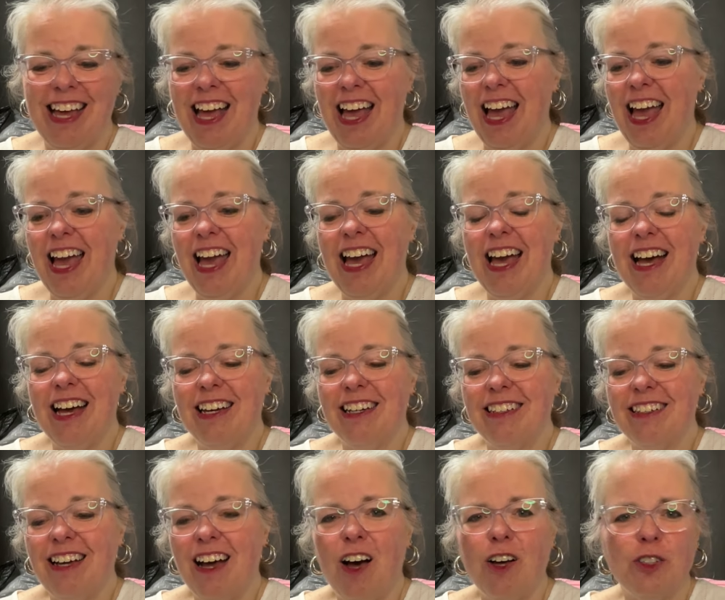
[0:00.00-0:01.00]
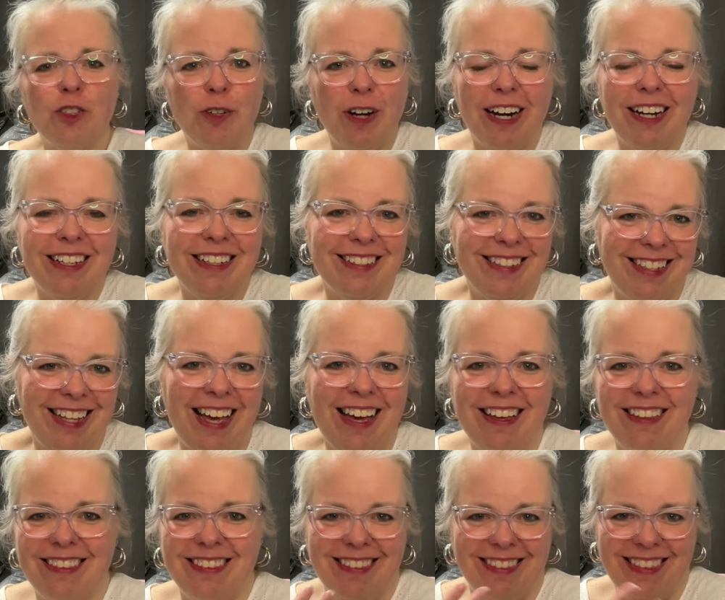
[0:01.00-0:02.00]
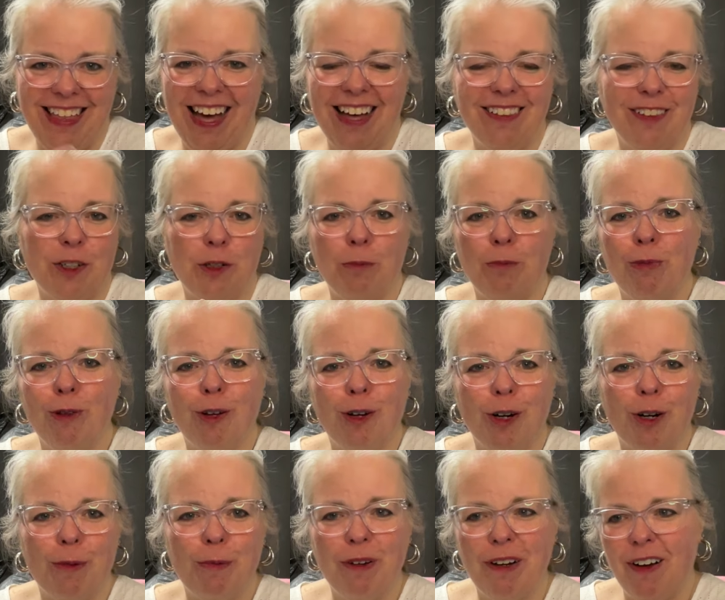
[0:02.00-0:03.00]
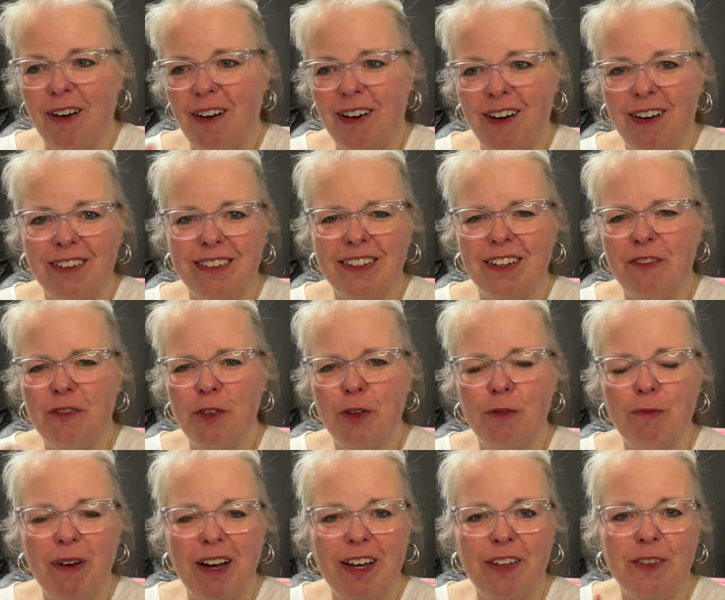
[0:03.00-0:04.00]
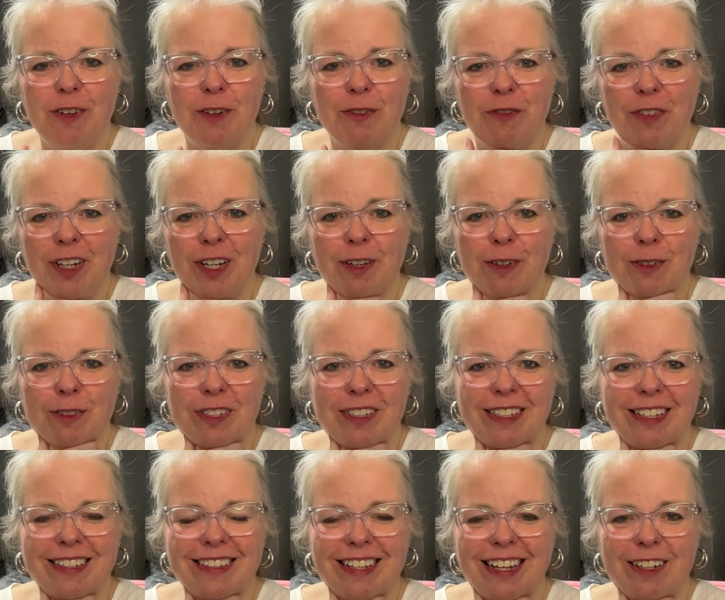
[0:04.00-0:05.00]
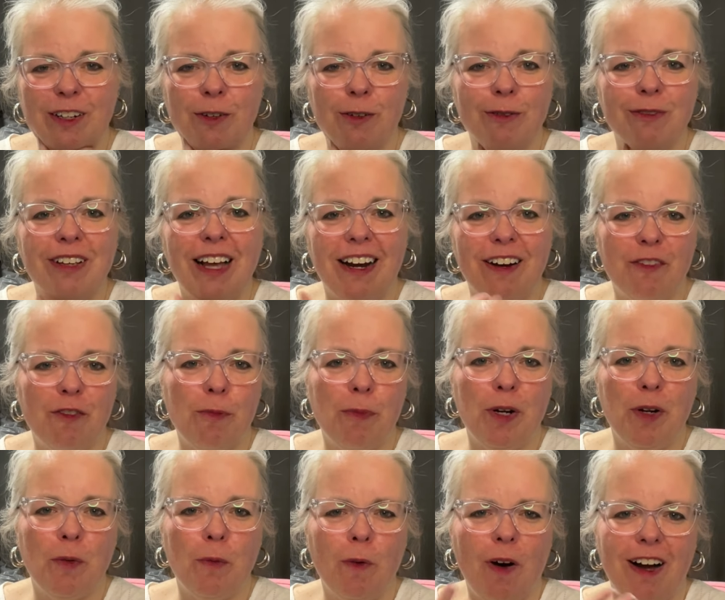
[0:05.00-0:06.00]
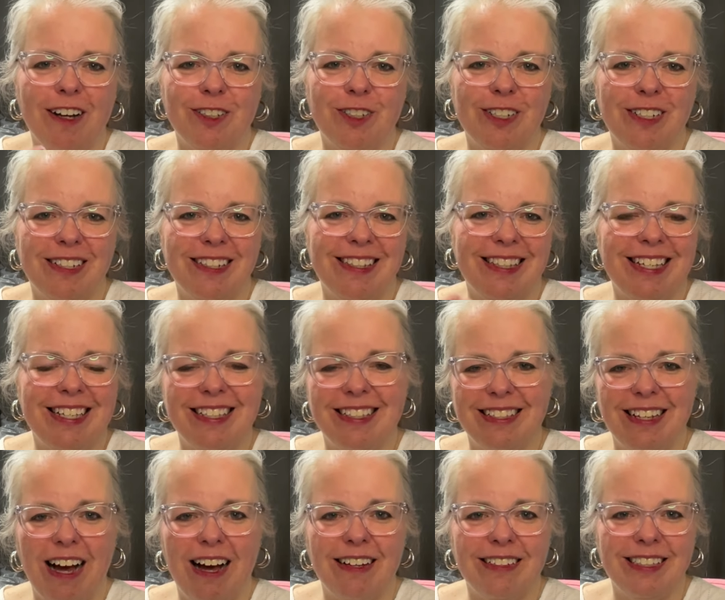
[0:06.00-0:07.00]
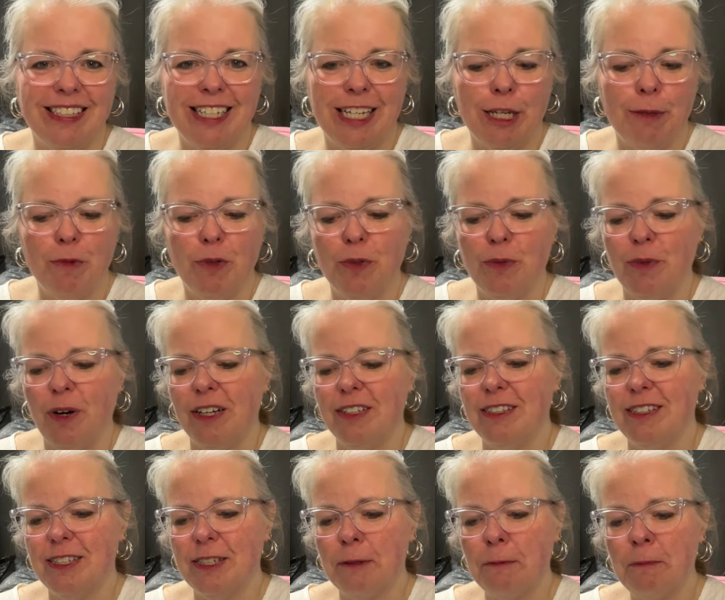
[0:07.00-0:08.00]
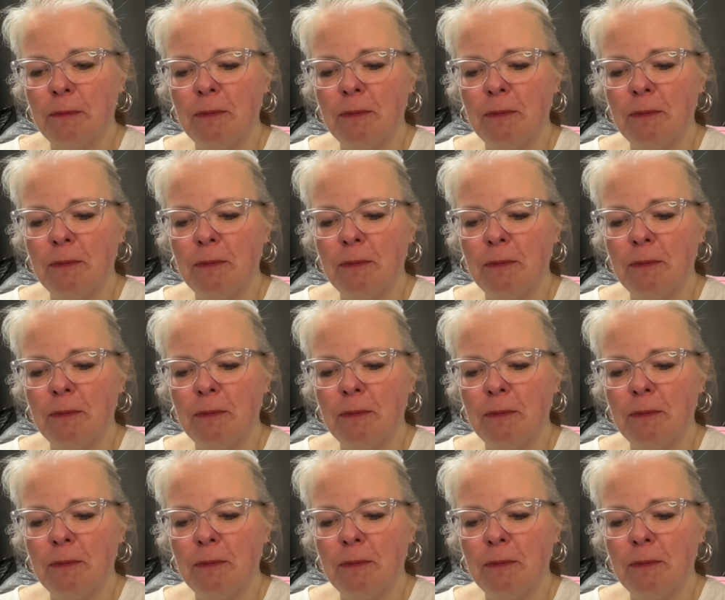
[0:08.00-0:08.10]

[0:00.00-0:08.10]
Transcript: And I'll try to say that little blurb on a few of my other videos since I know not everybody watches these non-Temu ones.